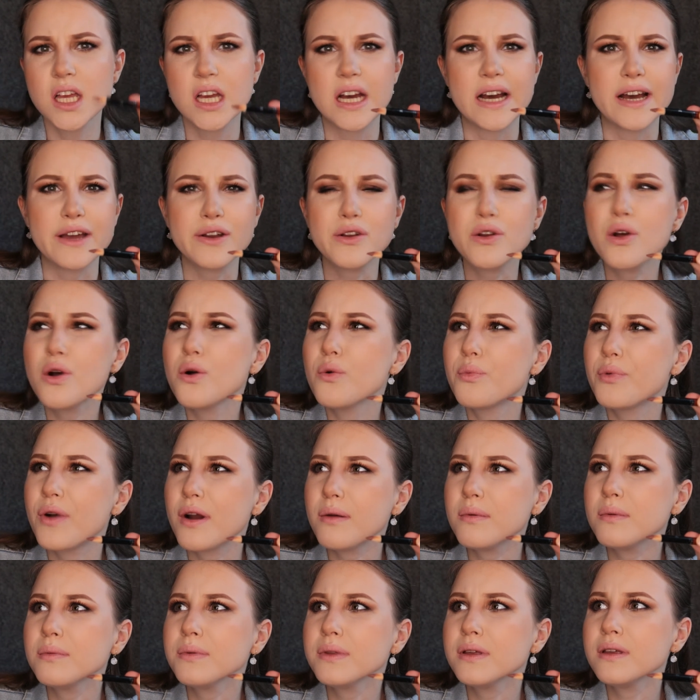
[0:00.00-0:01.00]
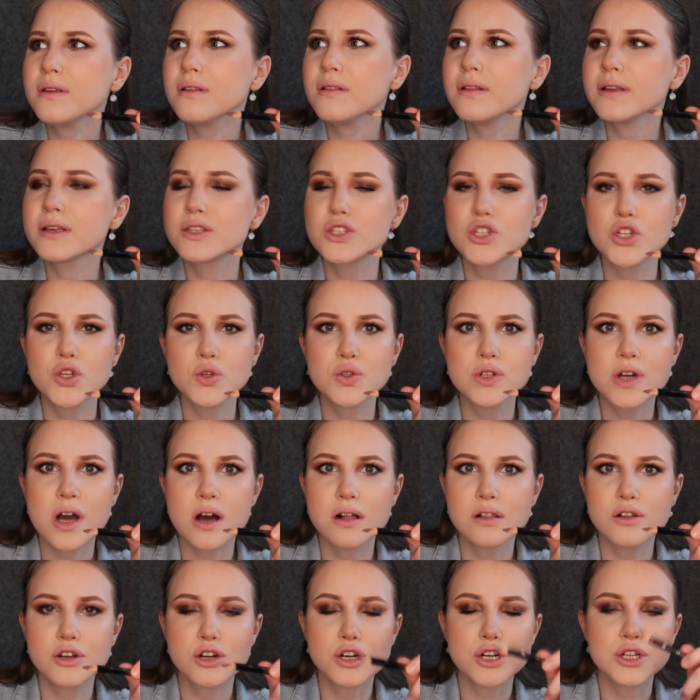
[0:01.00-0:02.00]
I don't know, probably like
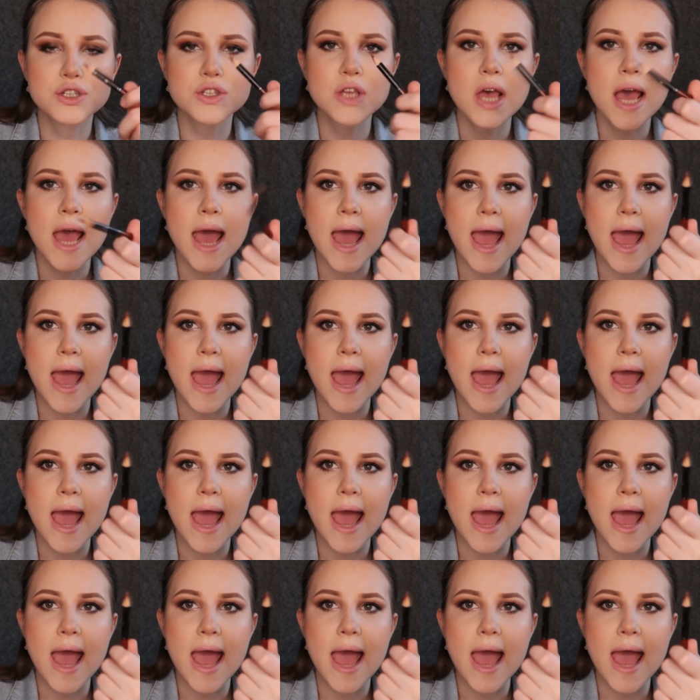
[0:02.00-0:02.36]
$2.